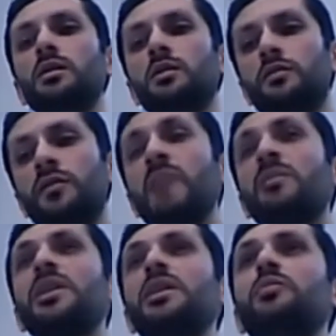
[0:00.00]

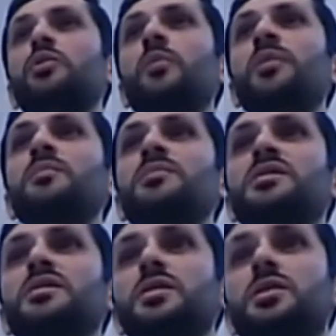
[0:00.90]
family
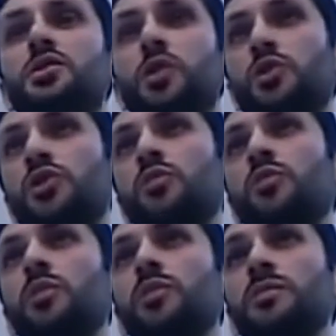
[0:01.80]
problems, social
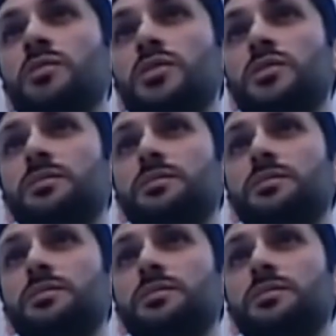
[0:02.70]
problems.